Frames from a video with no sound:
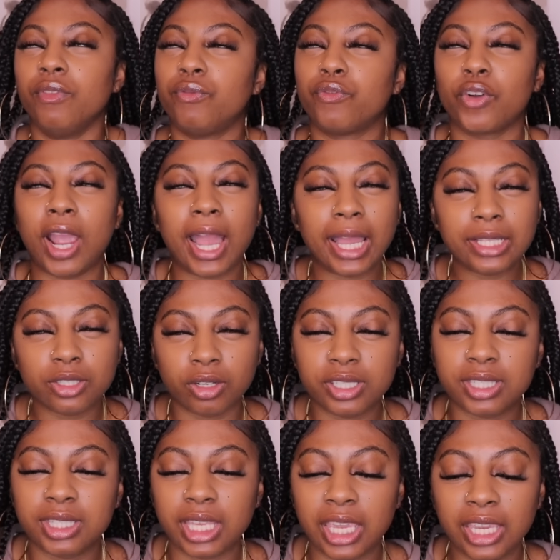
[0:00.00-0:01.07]
Fries on the
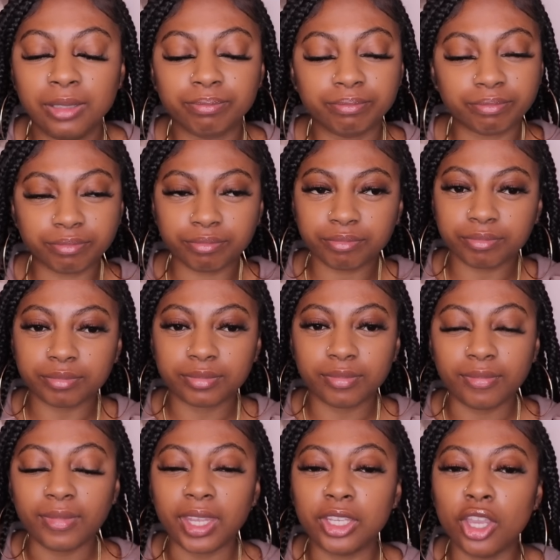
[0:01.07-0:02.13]
seat.
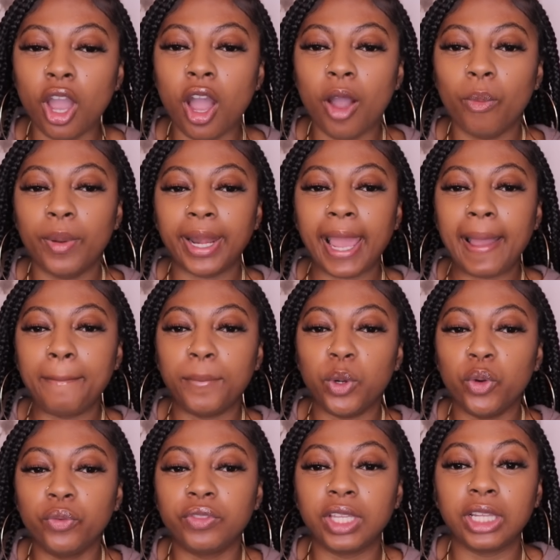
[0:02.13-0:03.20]
Y'all, when I
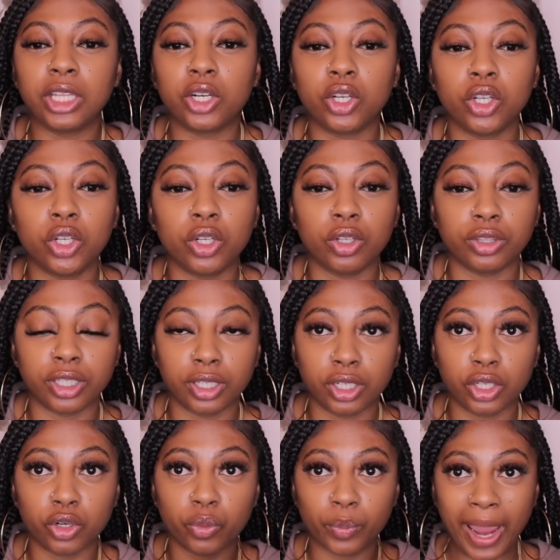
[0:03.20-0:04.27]
moved the
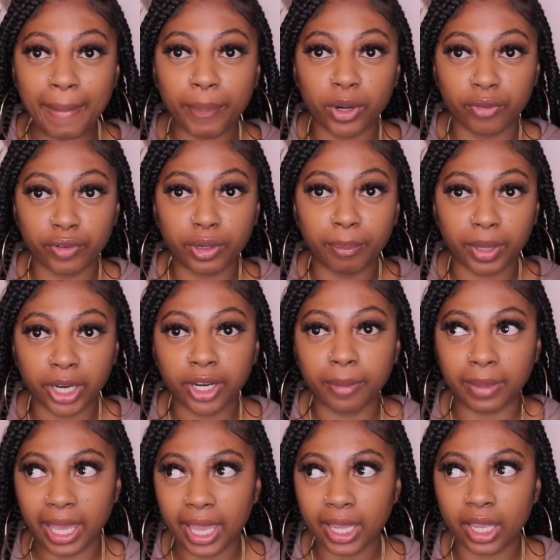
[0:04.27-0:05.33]
little wrapper for the burger
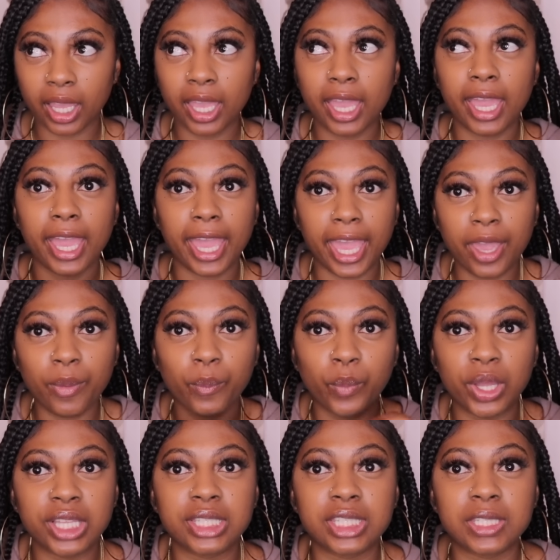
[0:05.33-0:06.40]
back, it
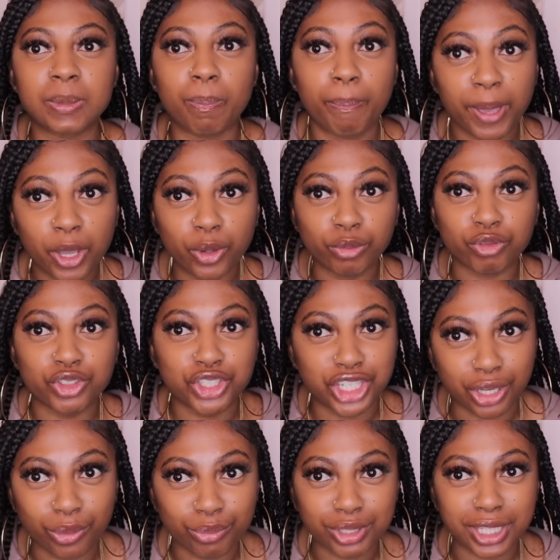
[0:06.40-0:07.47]
was spilled
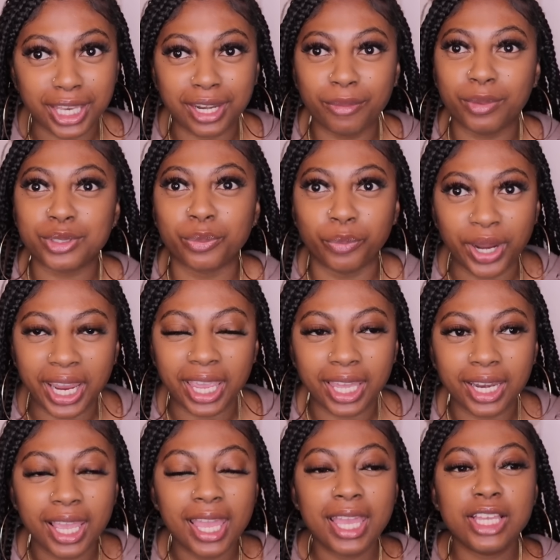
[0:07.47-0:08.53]
juice and it was
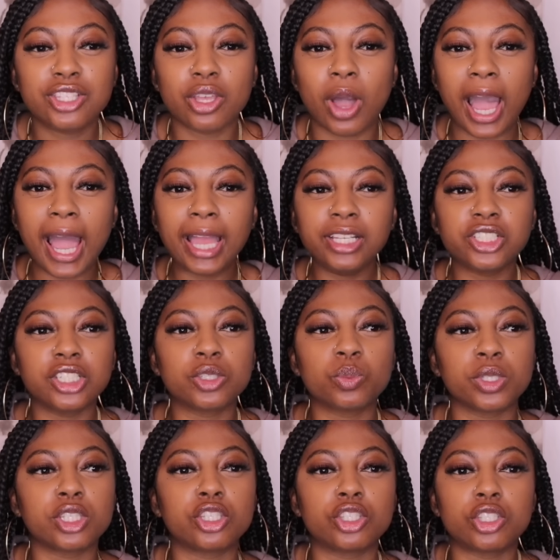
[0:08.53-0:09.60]
red. So I just
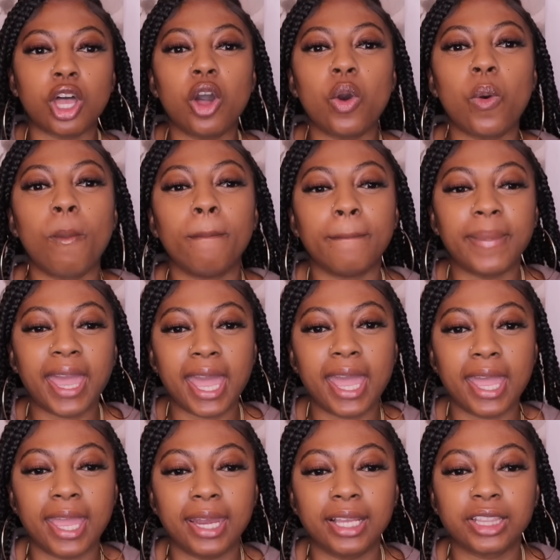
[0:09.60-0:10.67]
was so
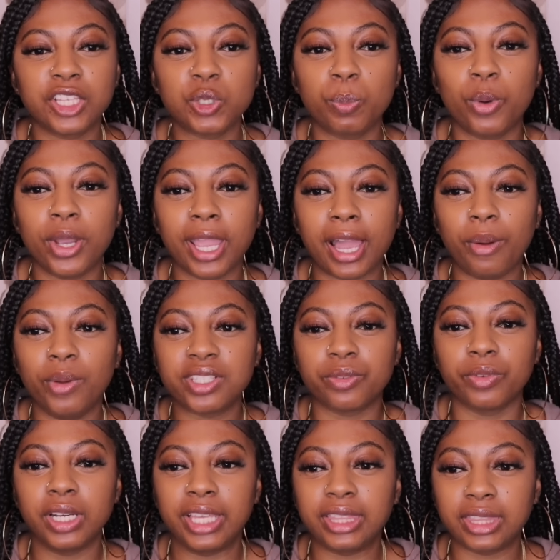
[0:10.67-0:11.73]
mad. And at this point, I
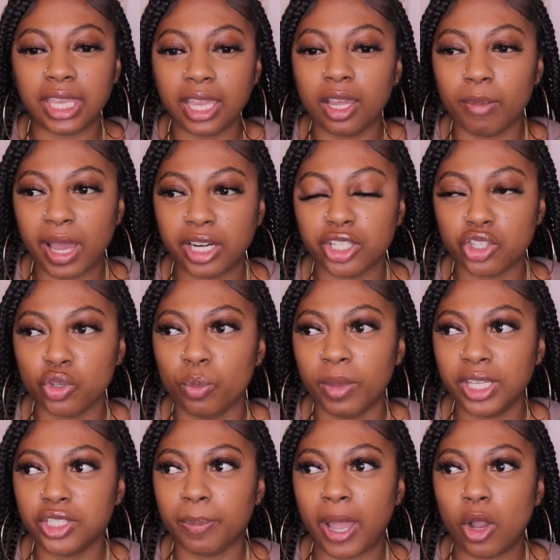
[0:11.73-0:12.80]
wasn't really thinking about it too
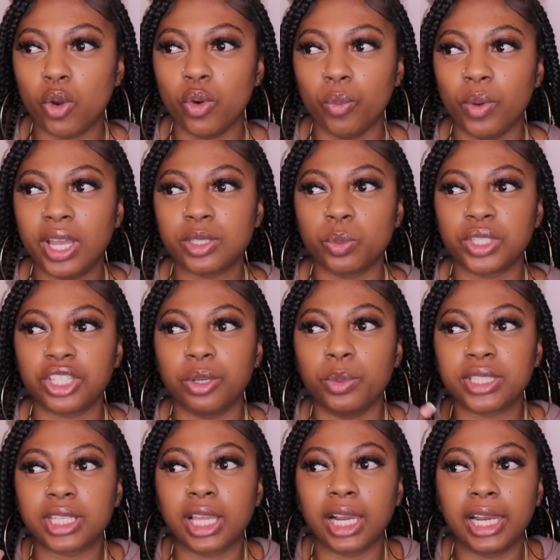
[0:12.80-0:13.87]
much about who it was, which it
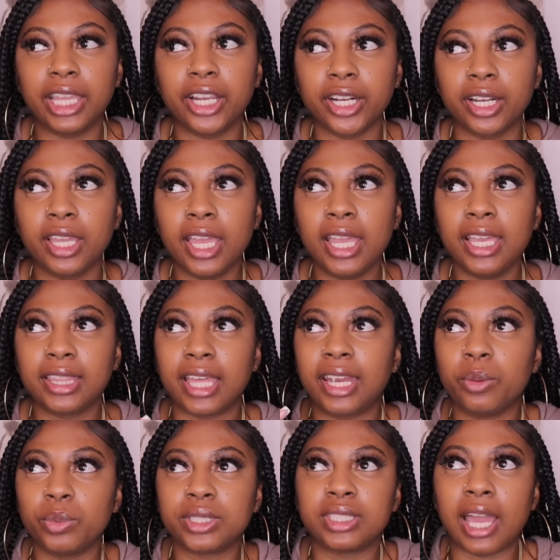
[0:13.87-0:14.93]
was clear
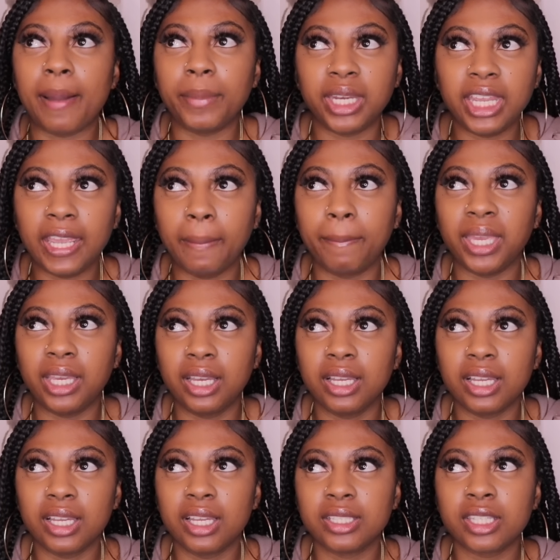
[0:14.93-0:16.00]
that it was Dominique,
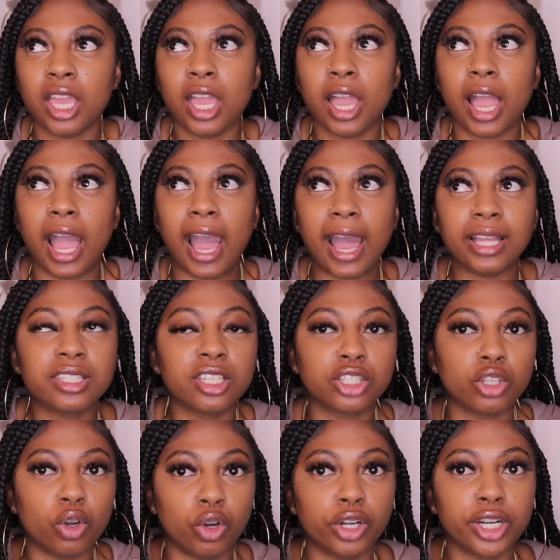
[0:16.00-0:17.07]
because I
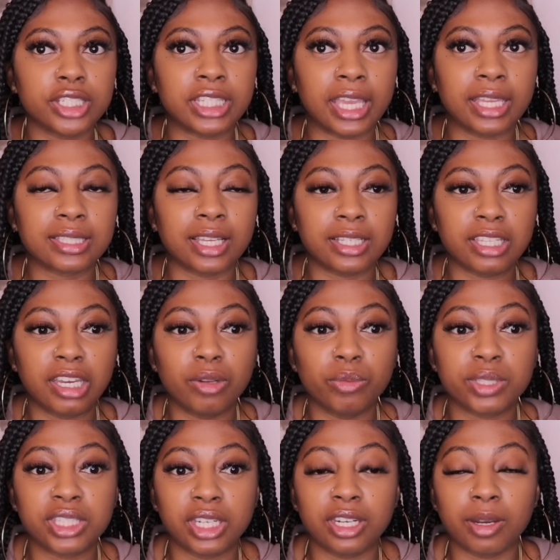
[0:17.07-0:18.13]
took the orders and Tatiana
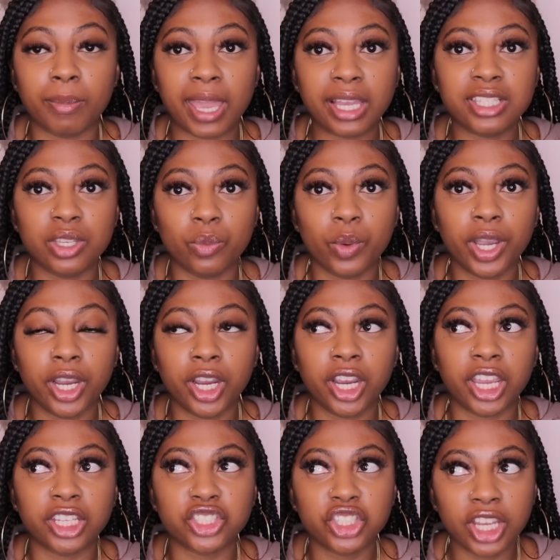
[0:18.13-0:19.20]
was sitting in the backseat with her,
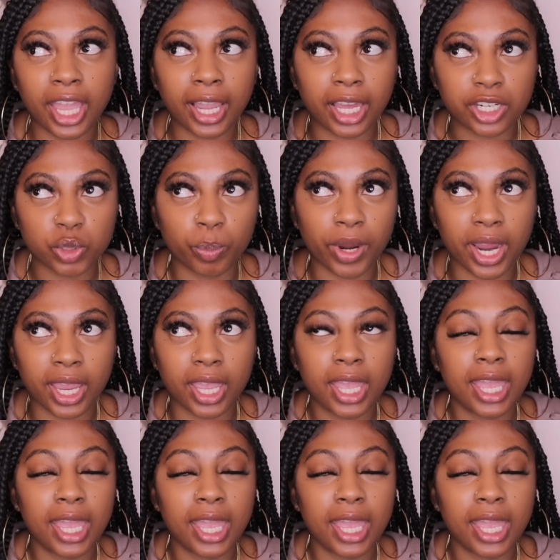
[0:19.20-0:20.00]
and she had got a Sprite